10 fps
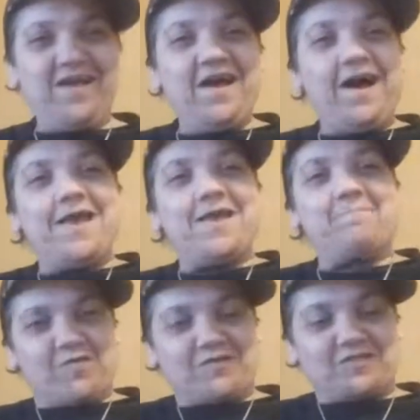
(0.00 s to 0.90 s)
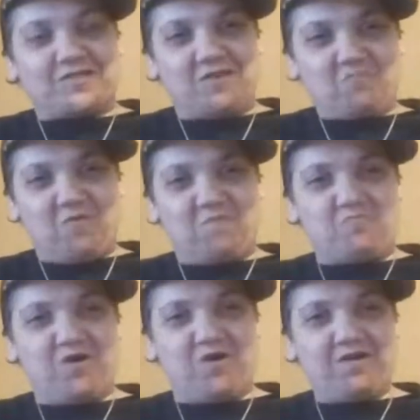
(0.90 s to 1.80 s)
I am purchasing one more
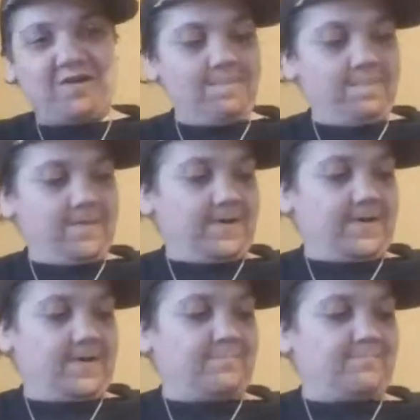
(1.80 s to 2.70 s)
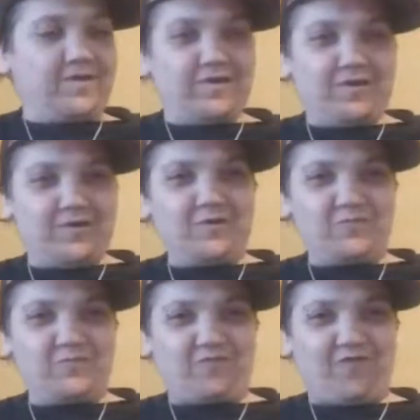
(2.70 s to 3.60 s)
um, Loot
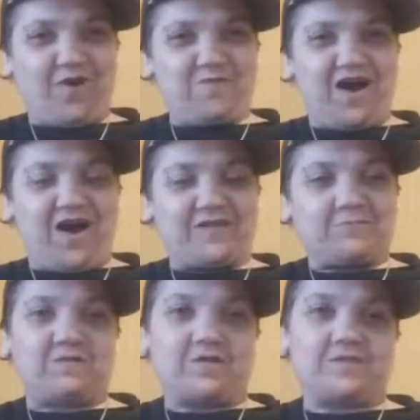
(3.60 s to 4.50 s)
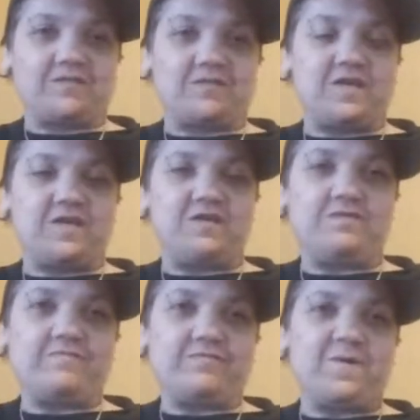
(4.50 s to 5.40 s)
Fright box because of the
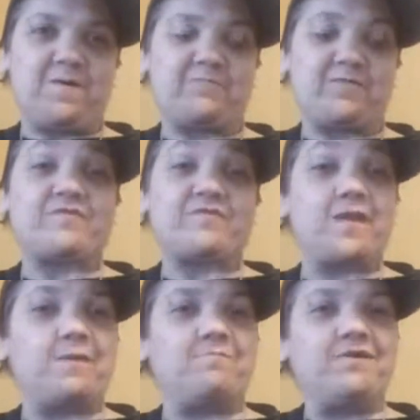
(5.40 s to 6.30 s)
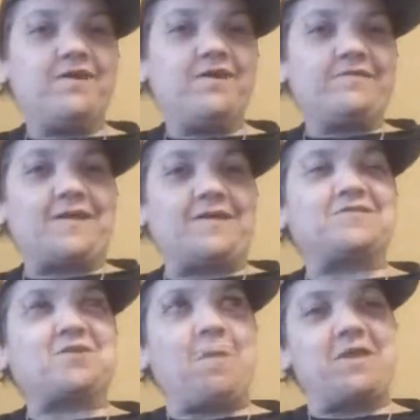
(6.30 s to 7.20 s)
the um, the theme that's
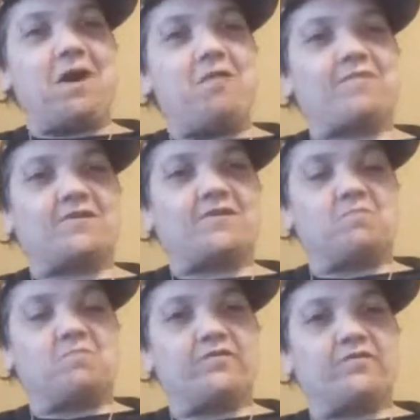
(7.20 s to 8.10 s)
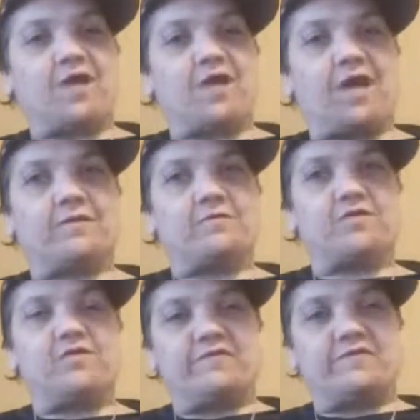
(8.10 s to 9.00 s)
coming out for next month. I couldn't
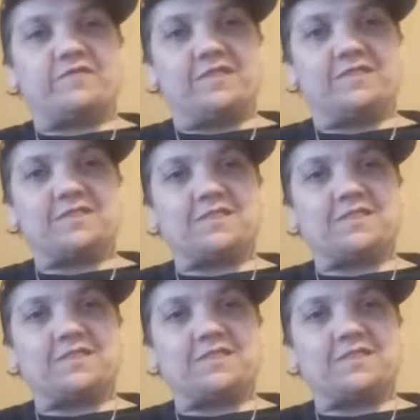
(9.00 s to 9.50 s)
resist.